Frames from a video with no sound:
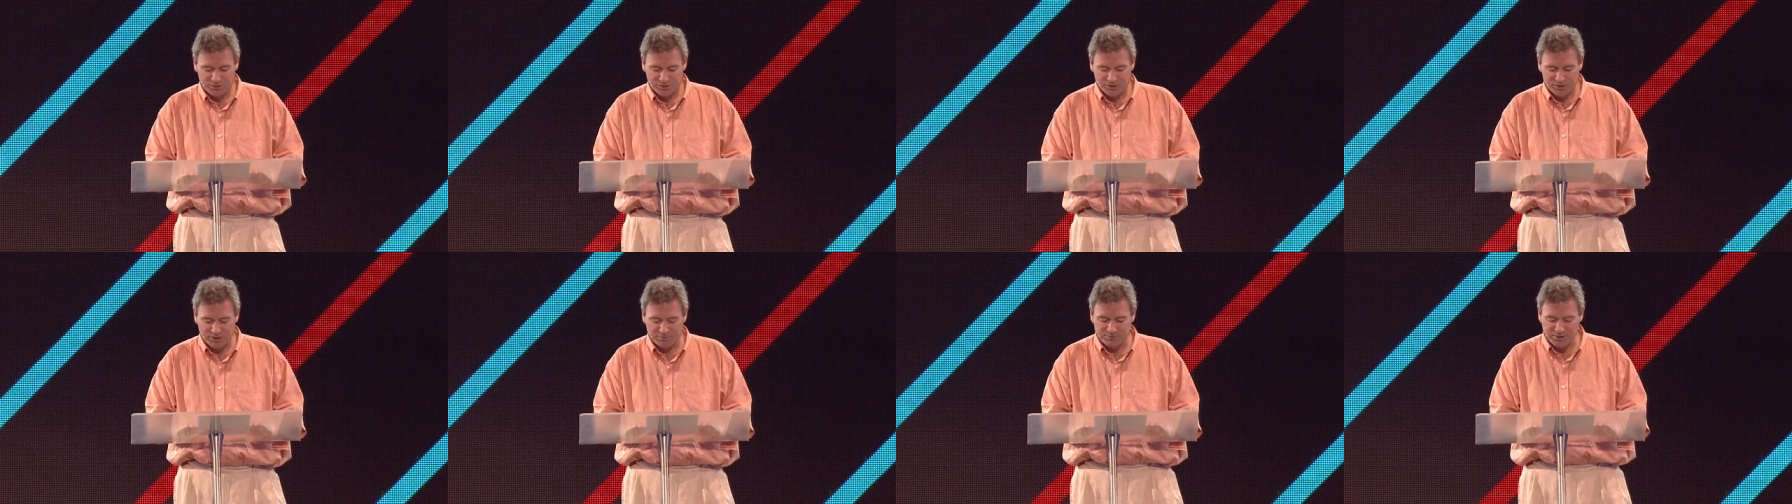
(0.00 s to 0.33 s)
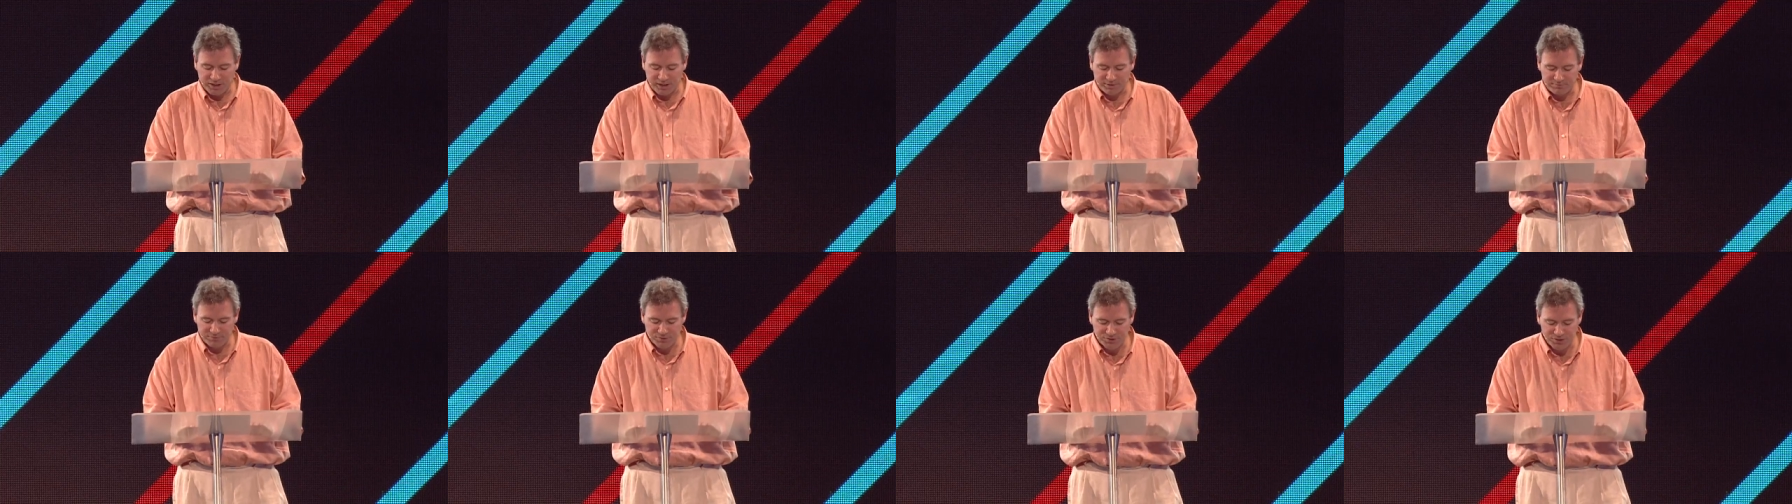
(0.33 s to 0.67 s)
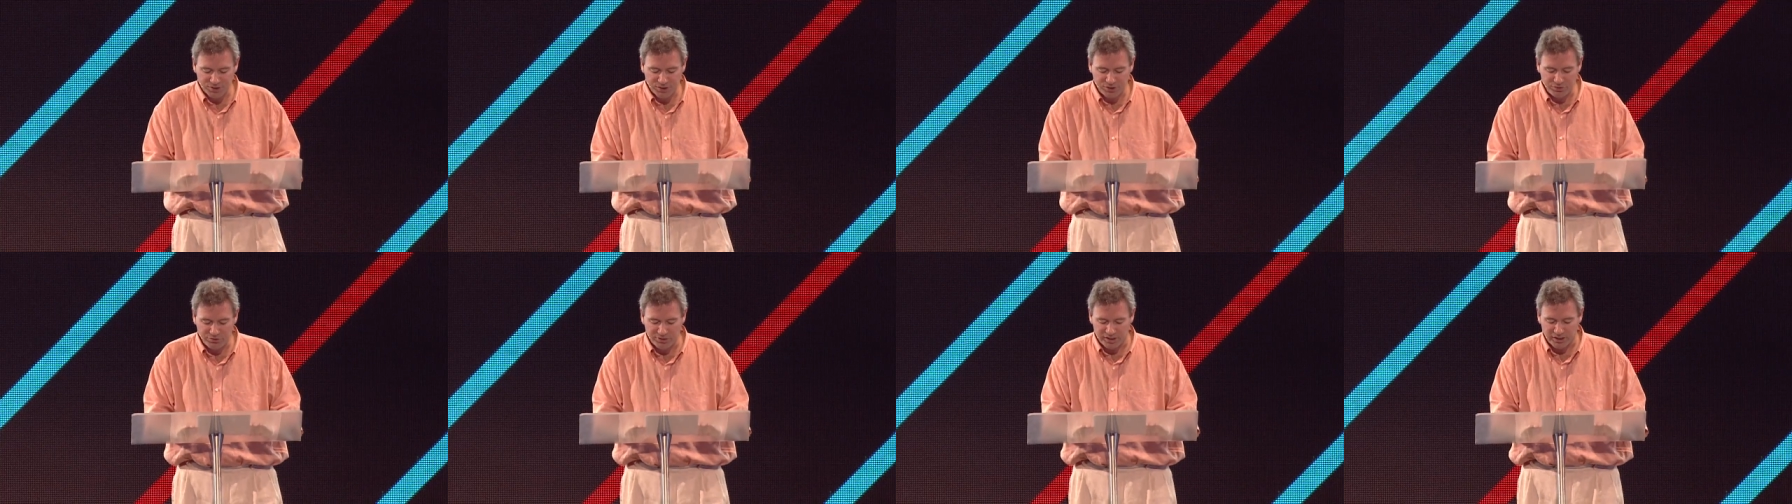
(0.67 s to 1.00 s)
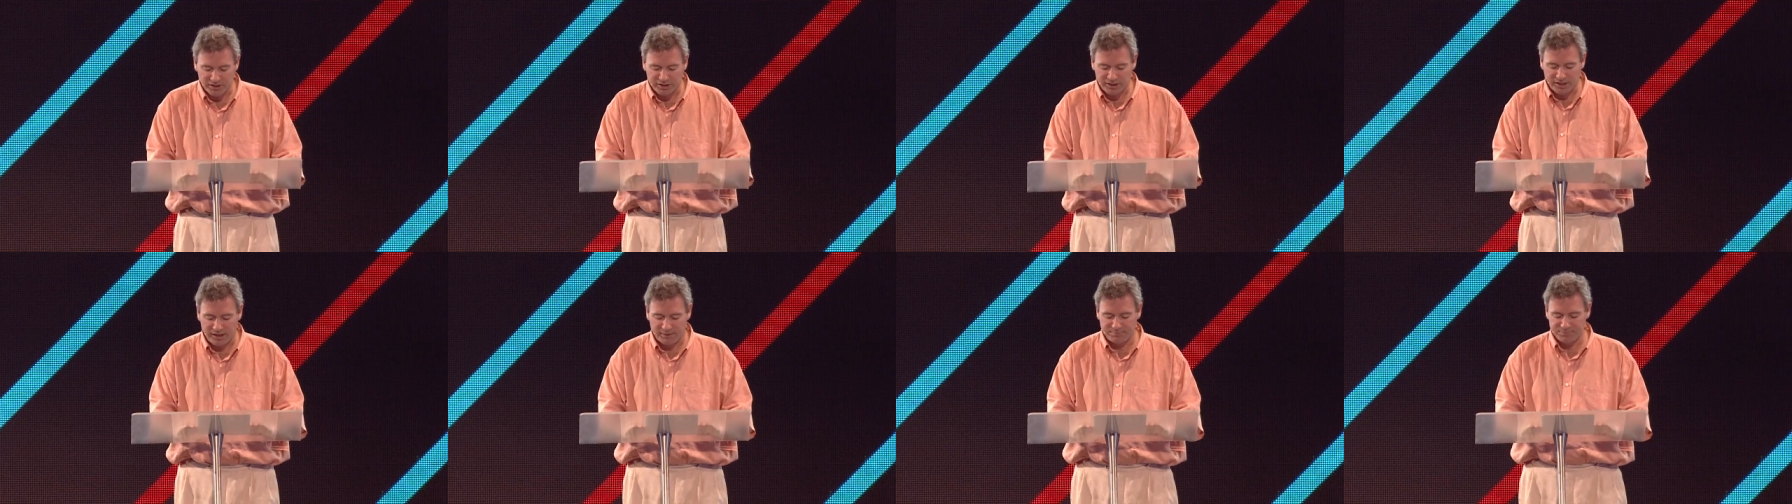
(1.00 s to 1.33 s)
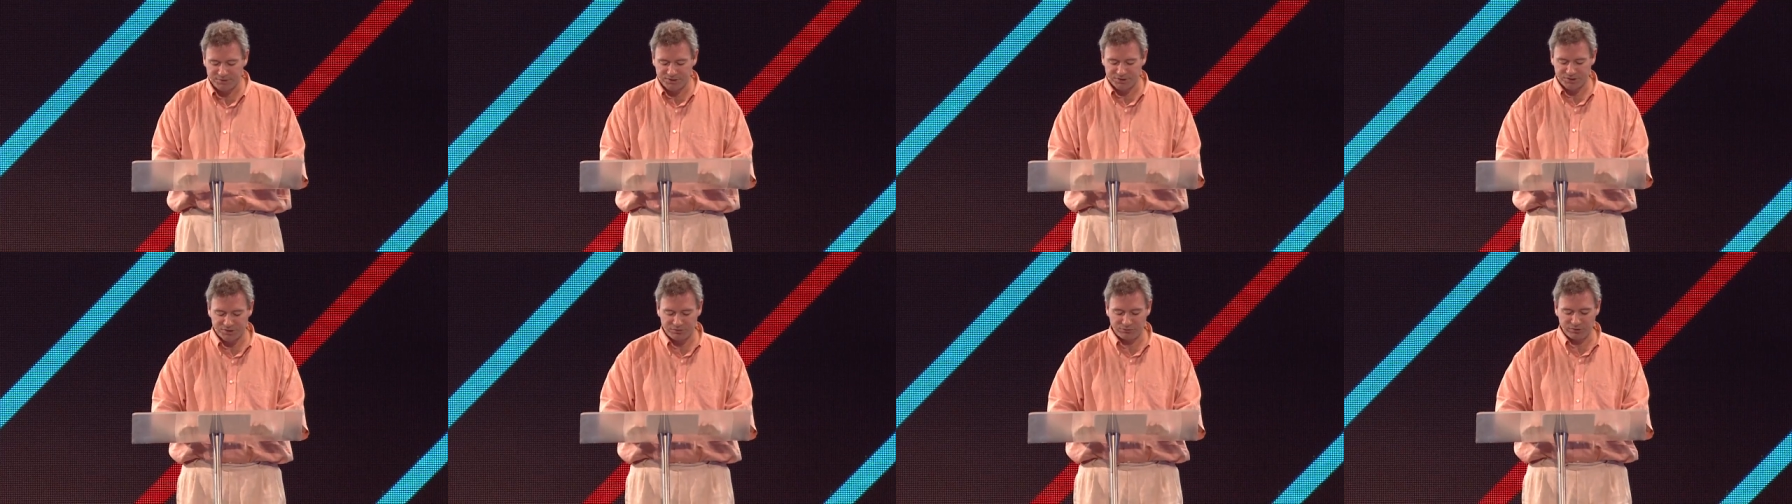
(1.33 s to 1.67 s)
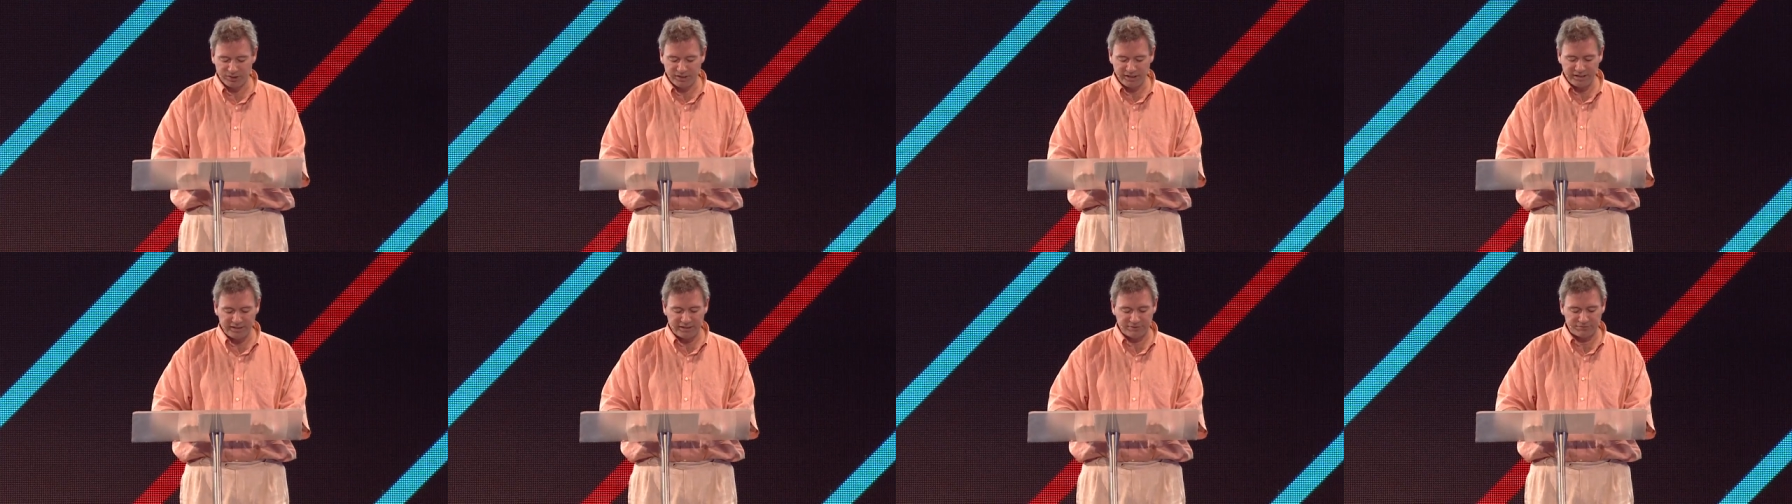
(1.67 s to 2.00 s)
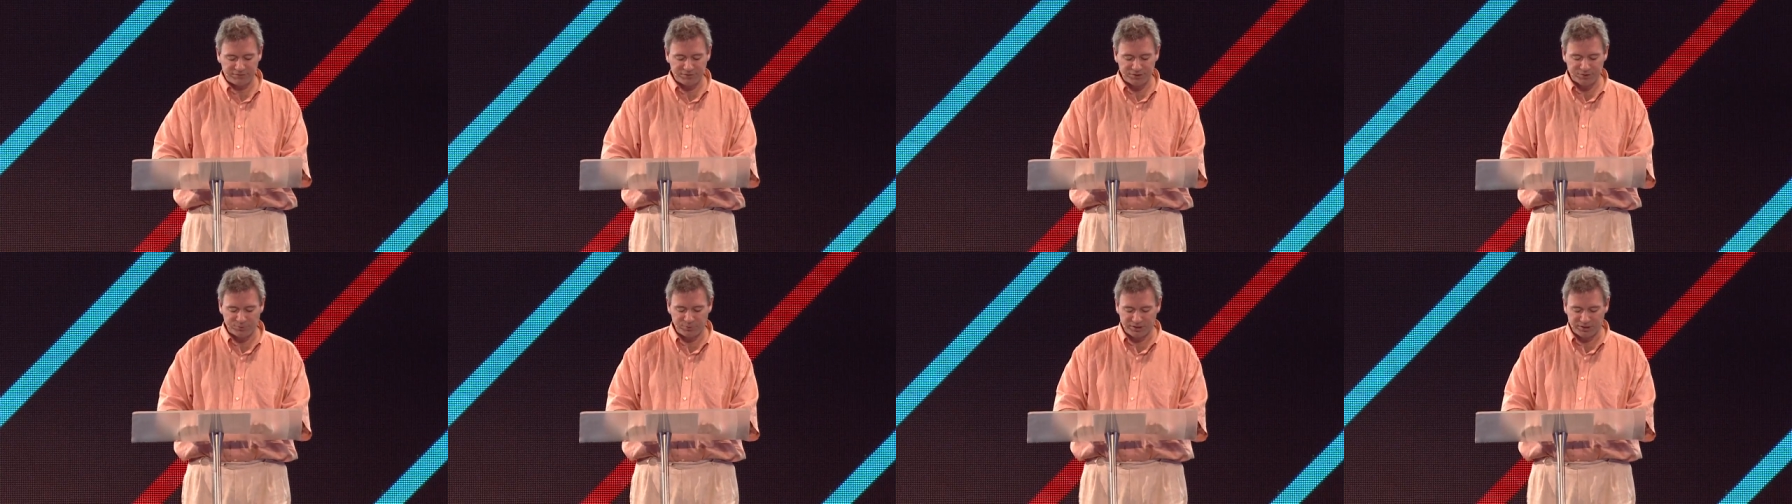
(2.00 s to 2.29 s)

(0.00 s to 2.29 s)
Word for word: Sometimes New Year comes as a relief as